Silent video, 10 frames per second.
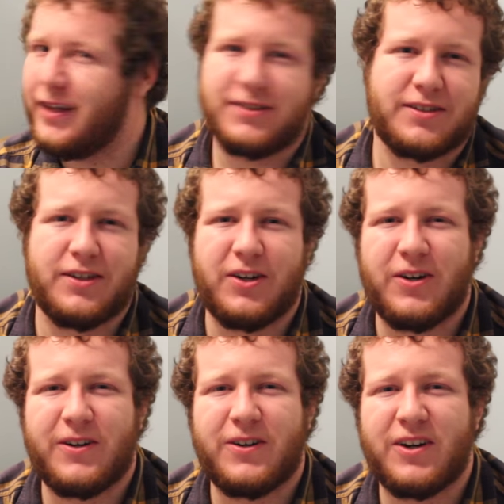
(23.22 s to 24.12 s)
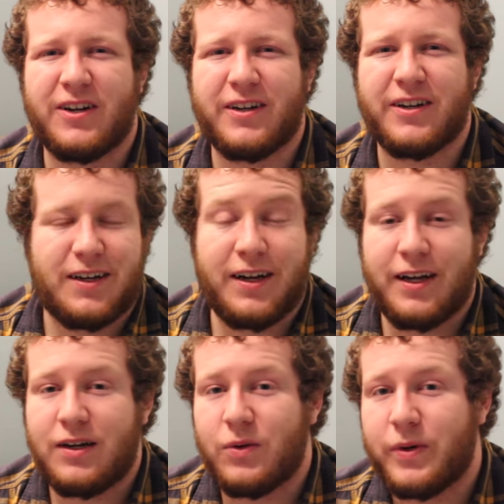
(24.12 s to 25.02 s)
So, I
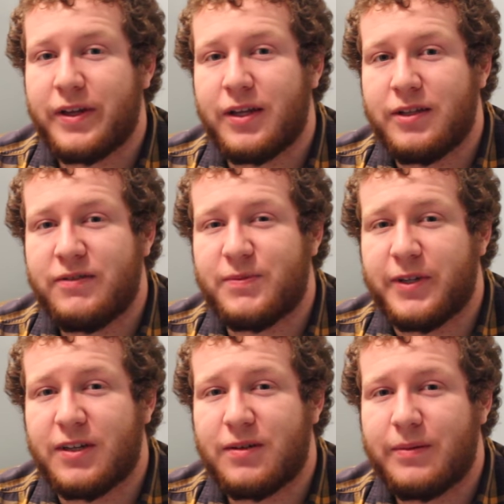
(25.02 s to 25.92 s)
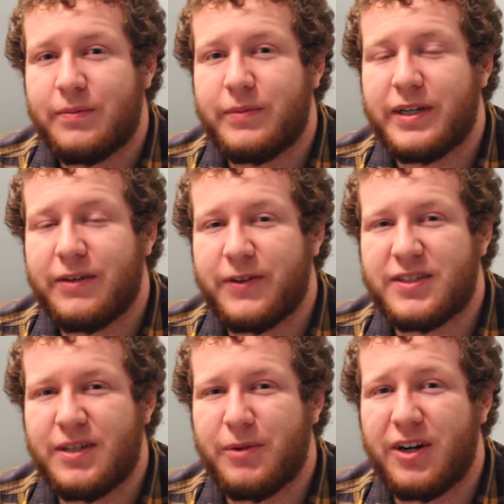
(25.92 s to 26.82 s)
don't know where that leaves me, but if I
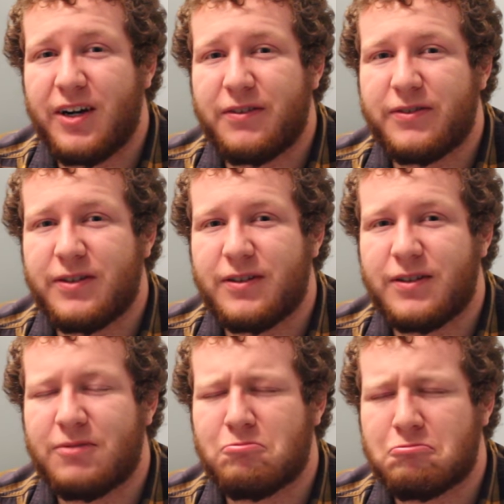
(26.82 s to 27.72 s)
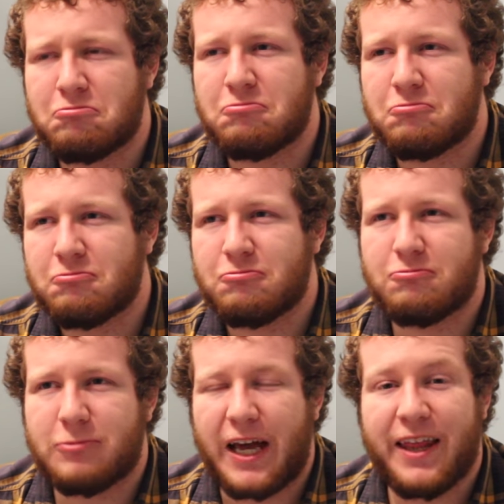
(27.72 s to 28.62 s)
seem off,
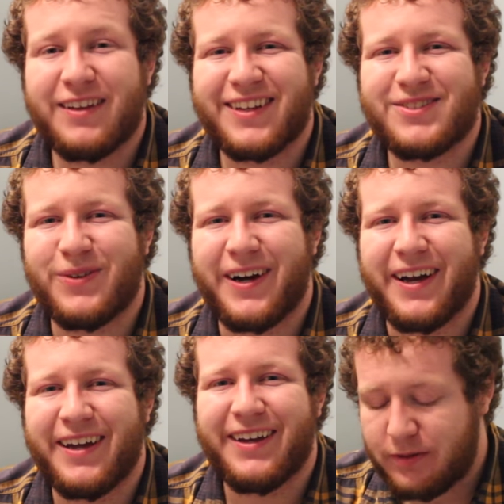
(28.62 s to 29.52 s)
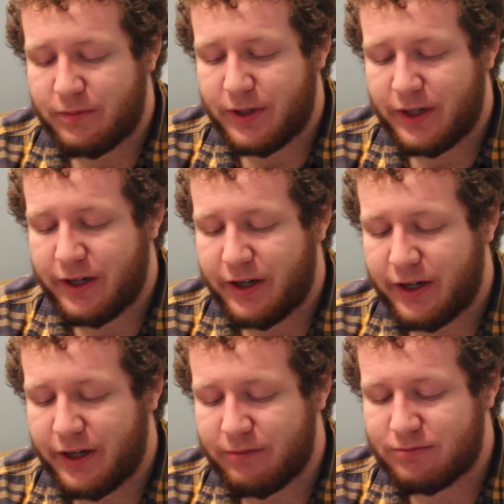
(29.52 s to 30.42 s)
I think that's why. But,
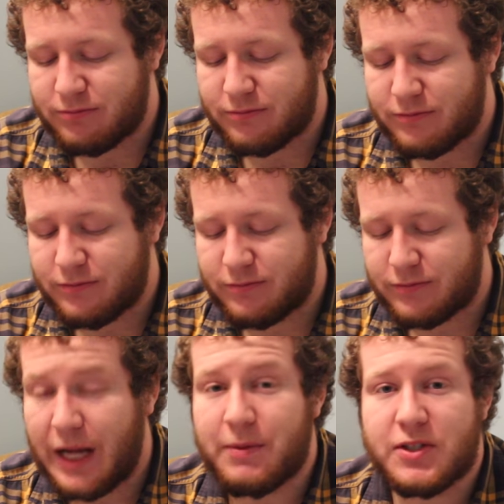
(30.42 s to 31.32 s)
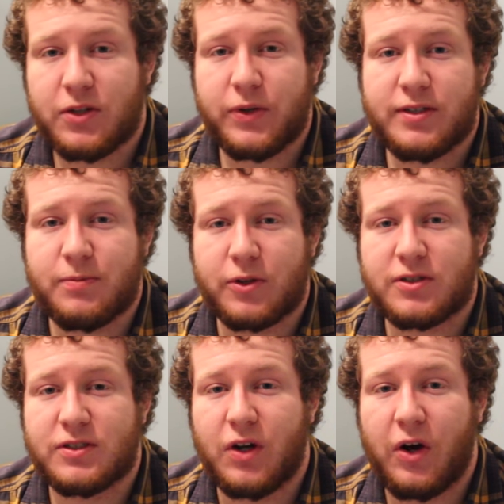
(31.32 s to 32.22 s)
um... I'm just gonna read some more
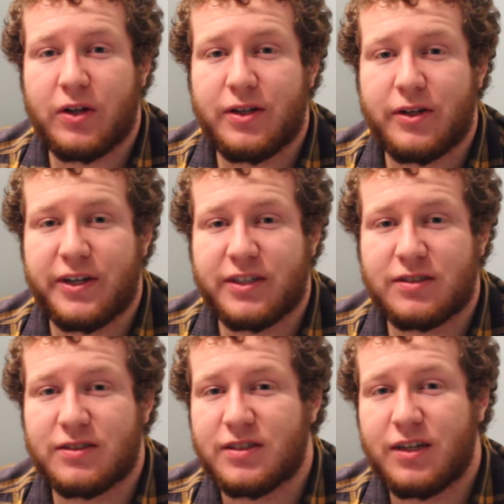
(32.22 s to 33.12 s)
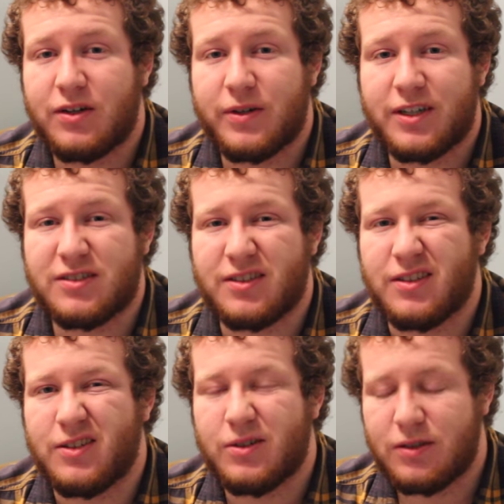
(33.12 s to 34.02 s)
song lyrics because I don't know what else to
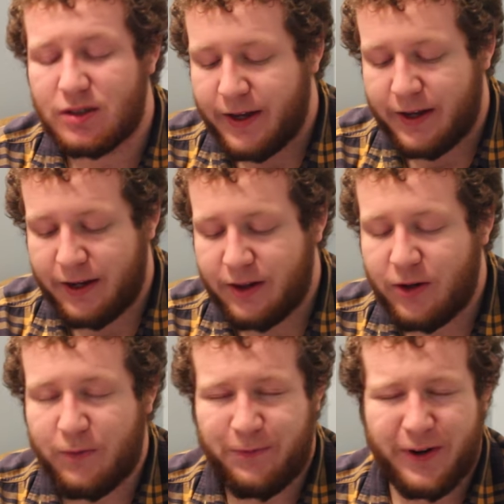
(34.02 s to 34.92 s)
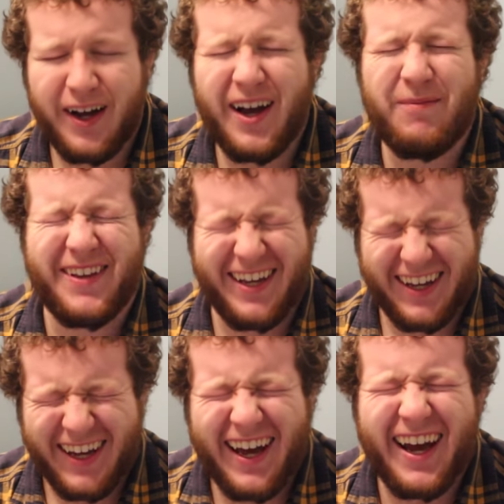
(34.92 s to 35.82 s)
do. Hello from
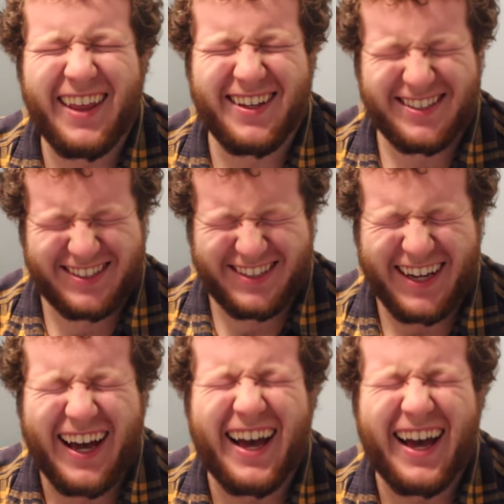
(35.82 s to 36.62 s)
the other side!